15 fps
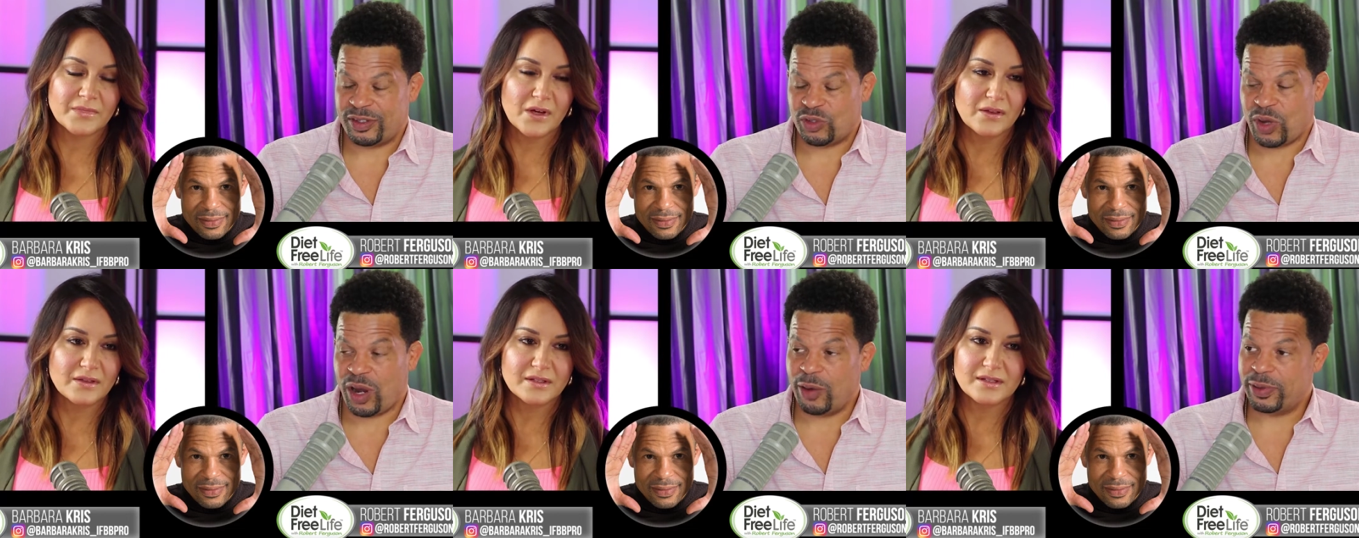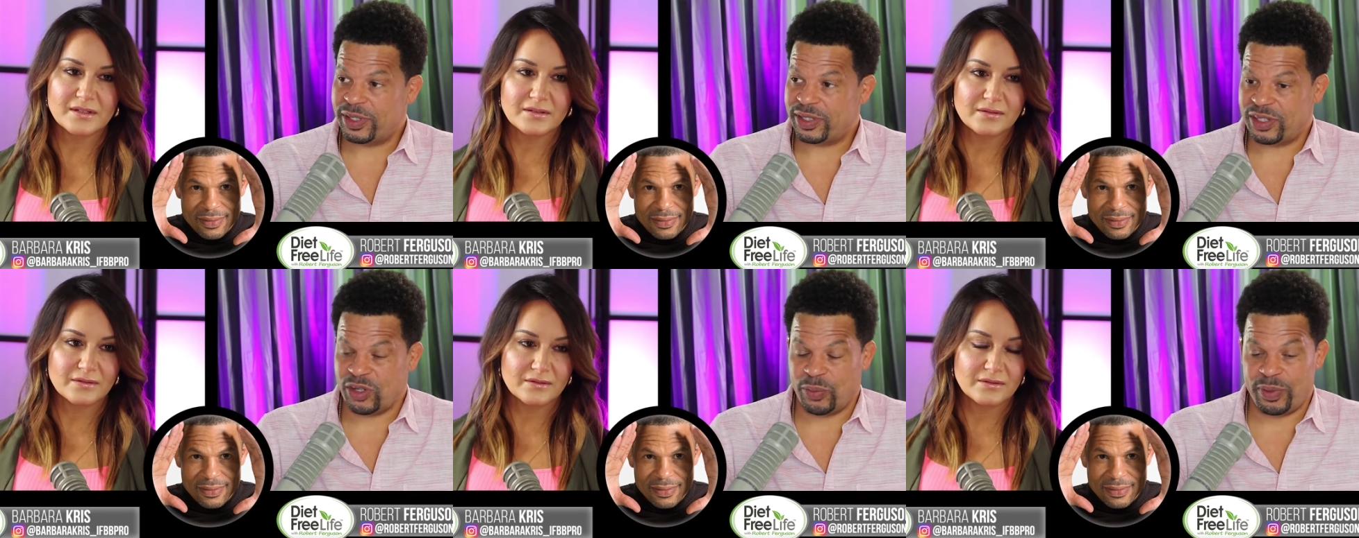Speaker 1: And so I
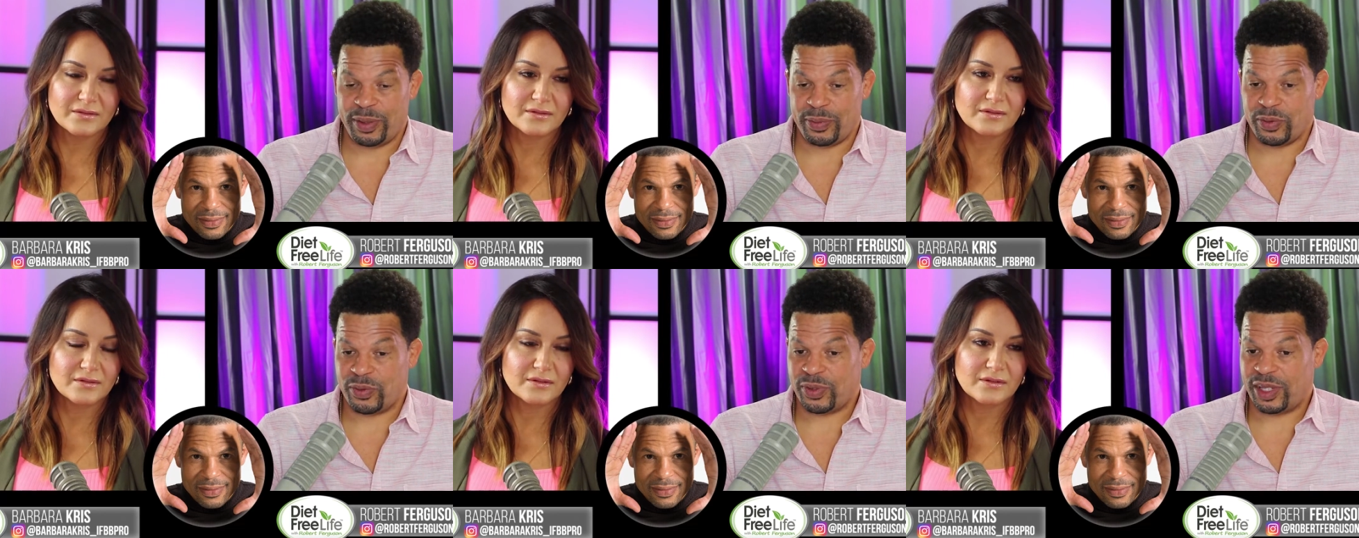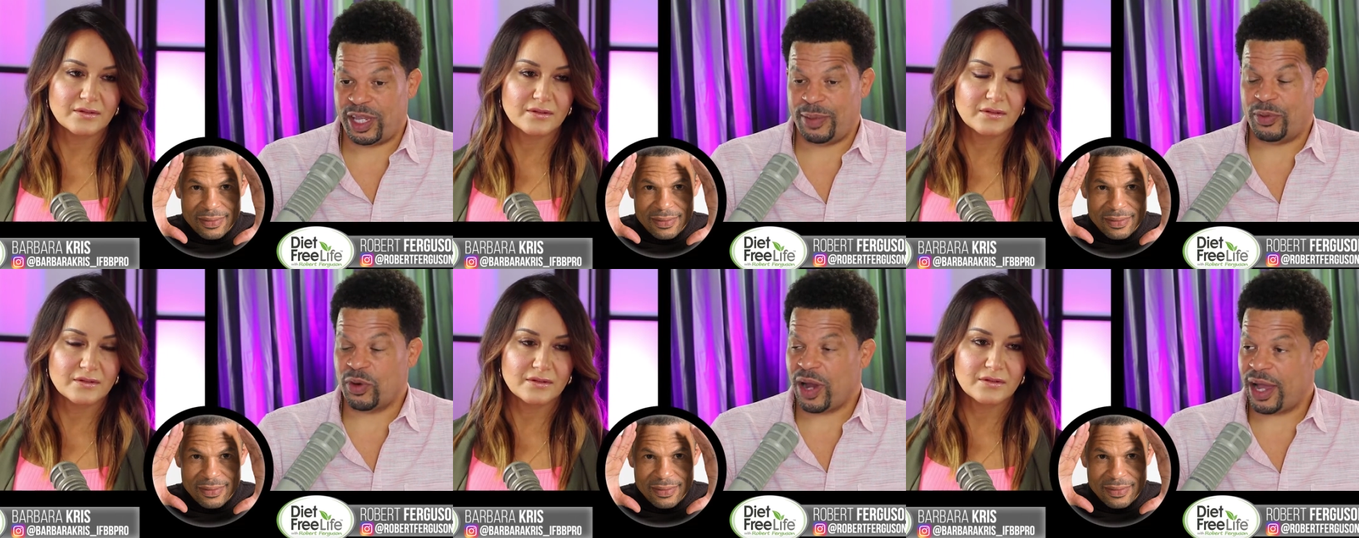always tell people
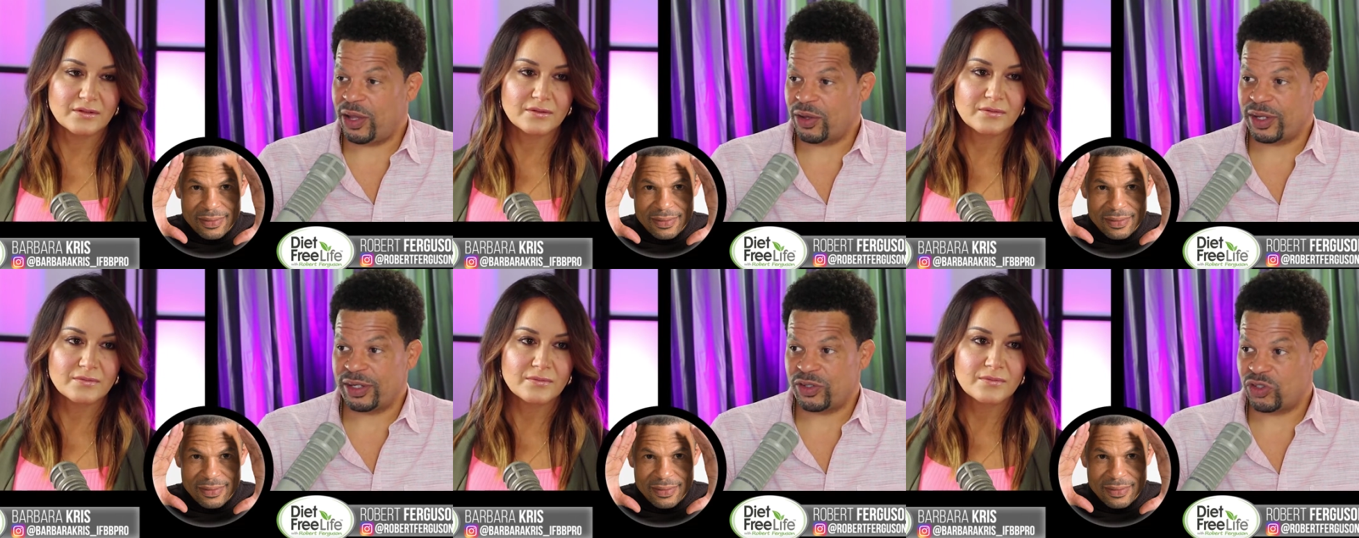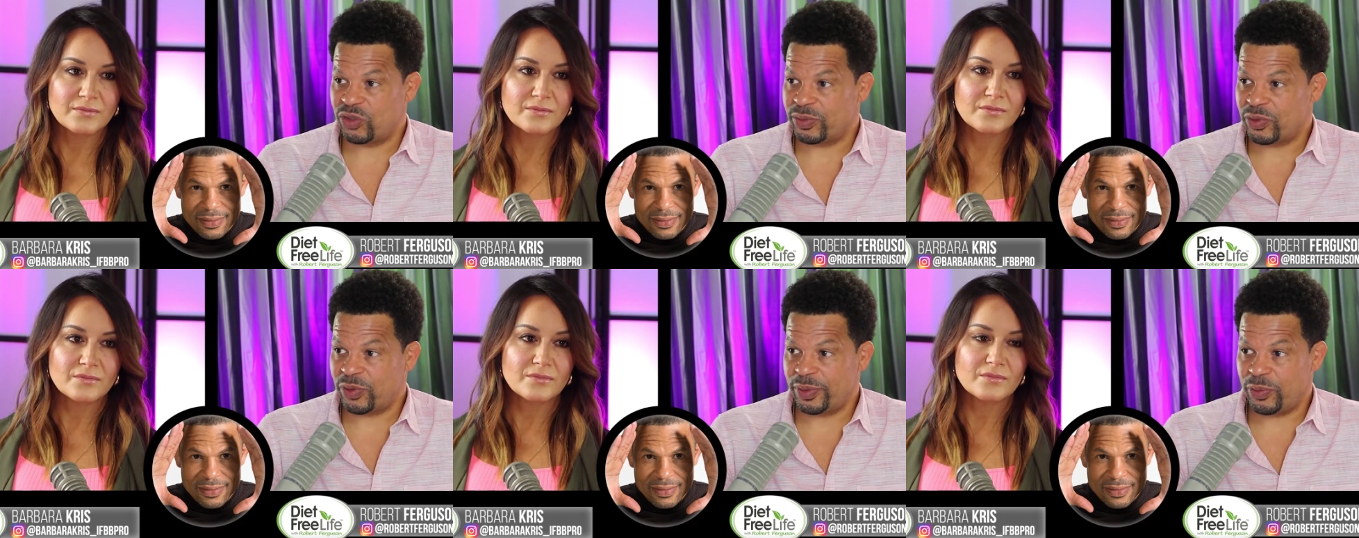keep your eye on
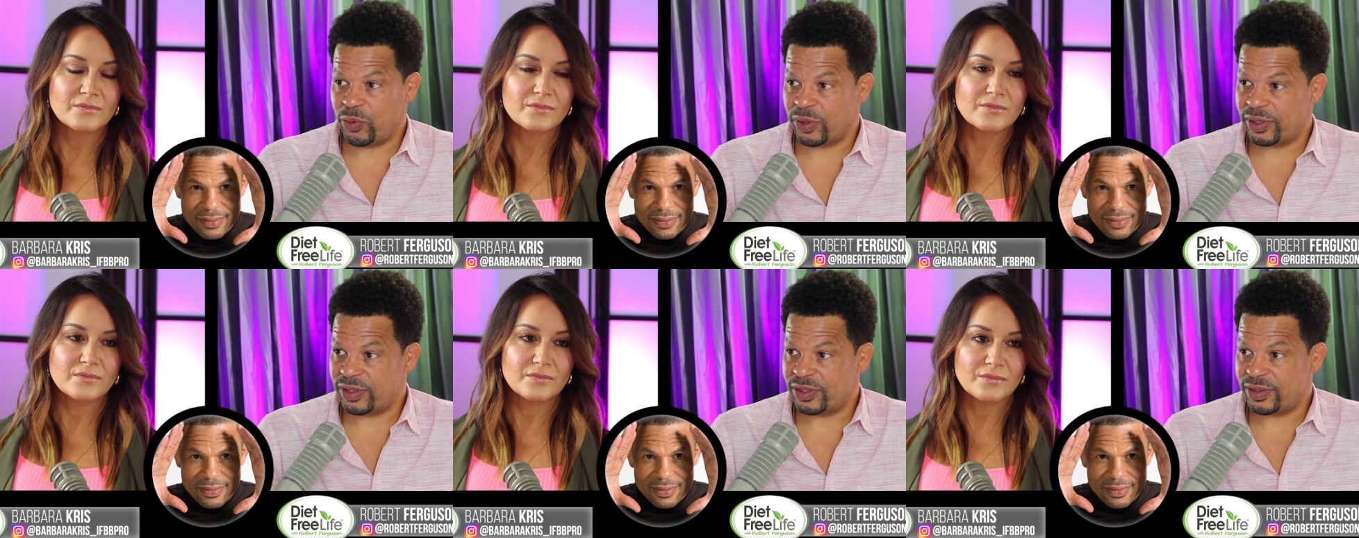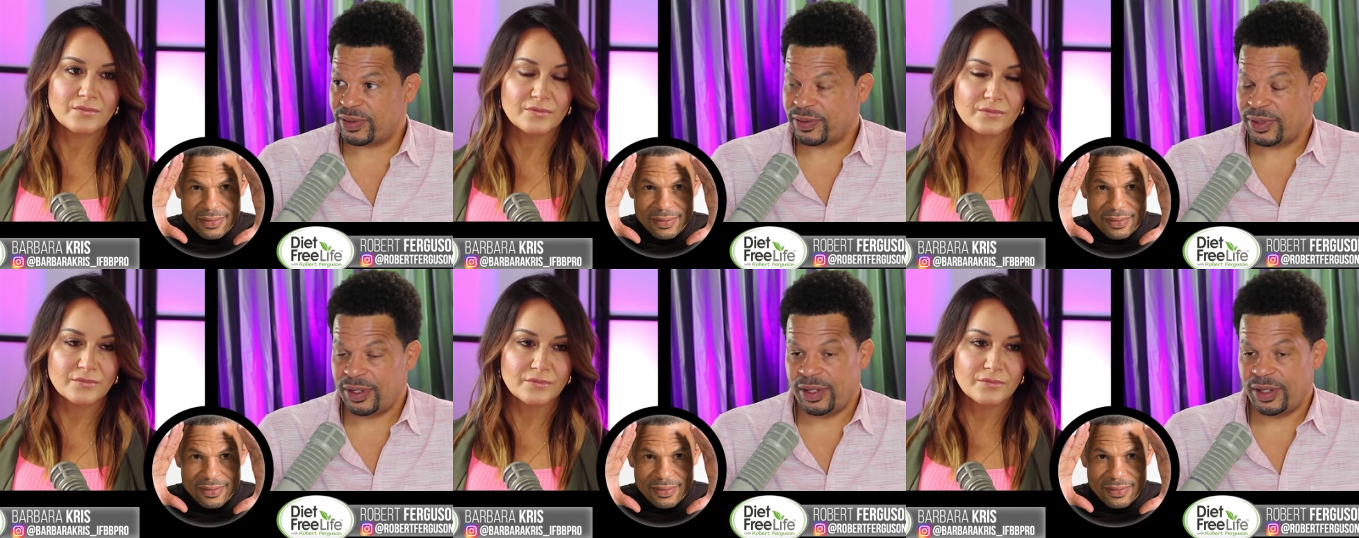consumer reports.